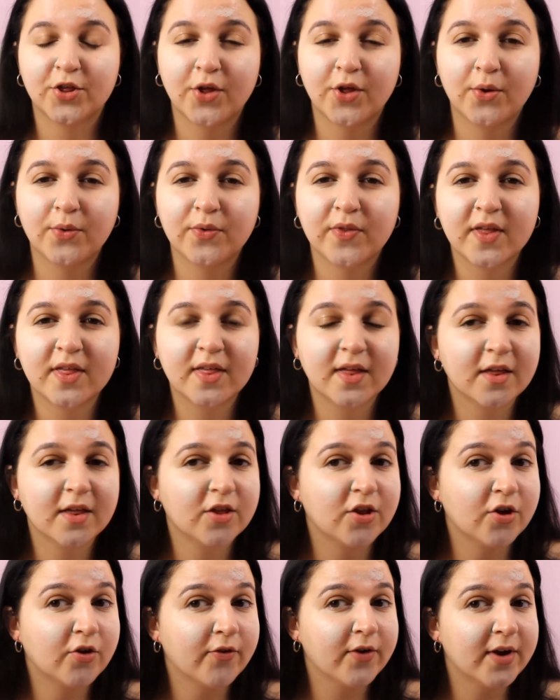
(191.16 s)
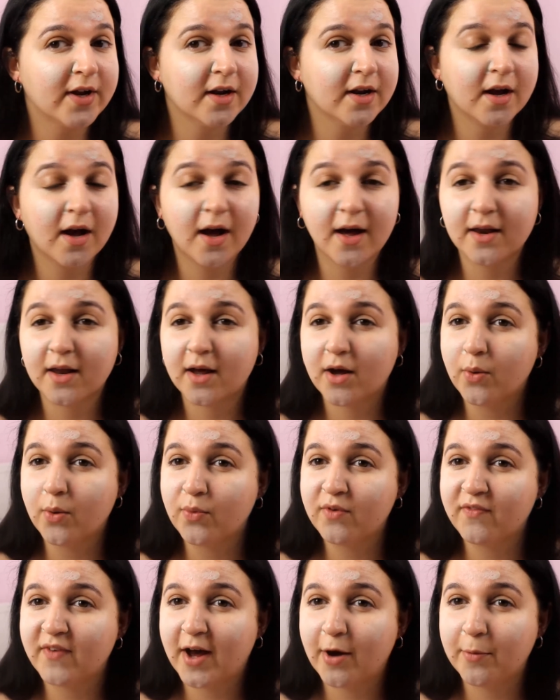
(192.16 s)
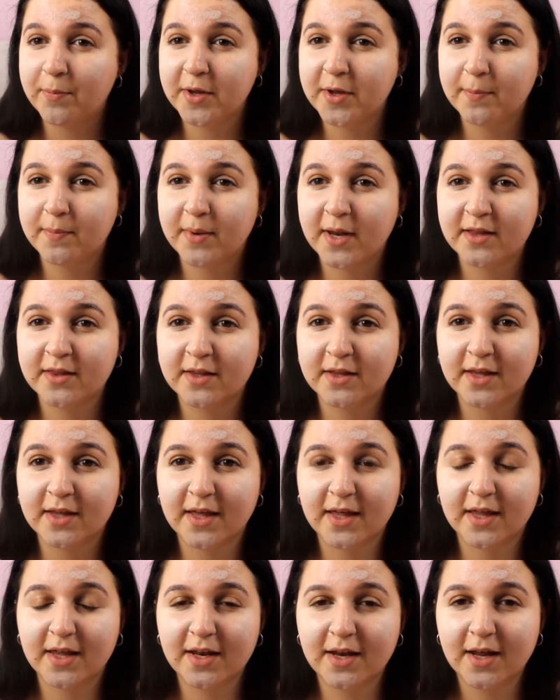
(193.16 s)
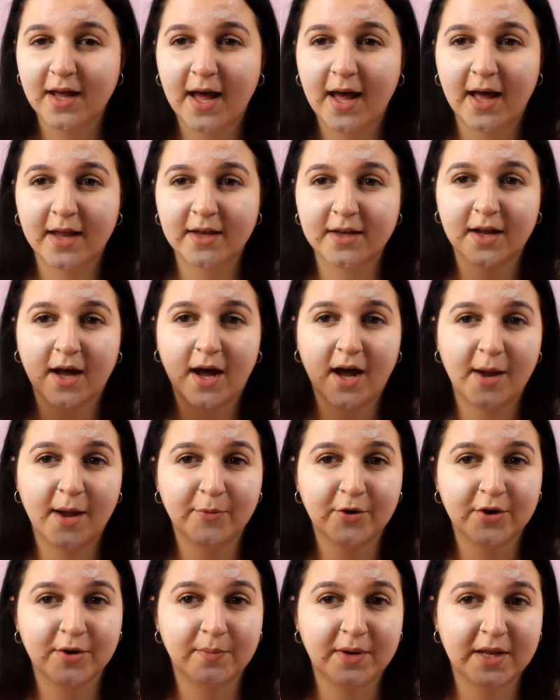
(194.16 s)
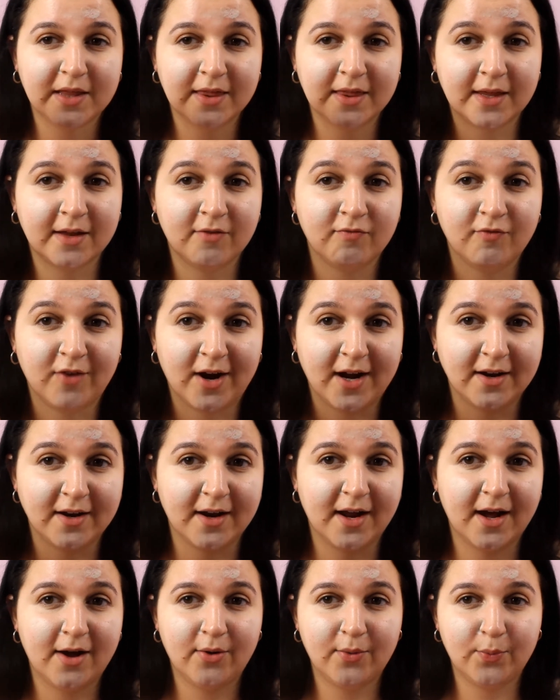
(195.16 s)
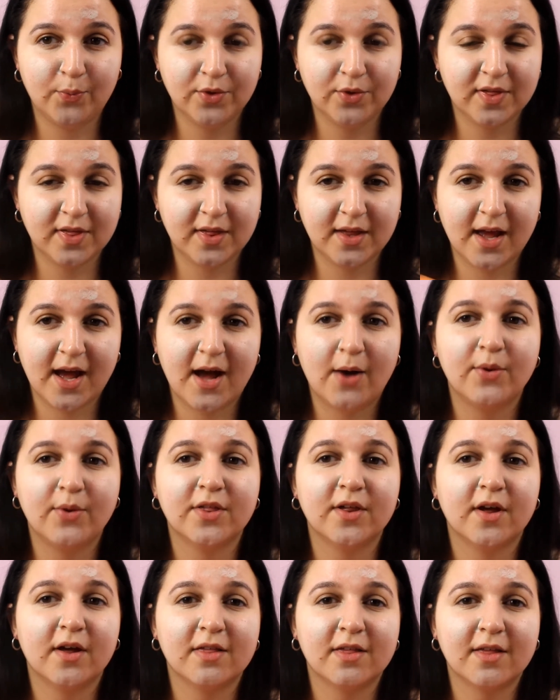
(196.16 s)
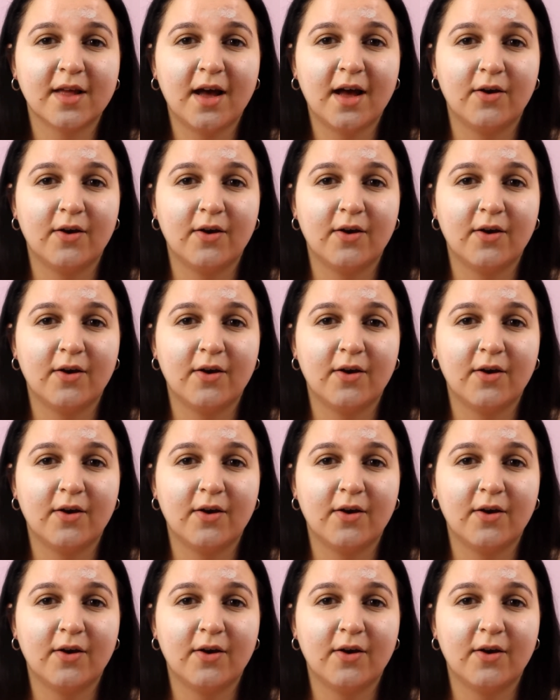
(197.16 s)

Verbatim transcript: So this is the green colour without being blended in and I'm going to blend it in right now and we'll see how it turns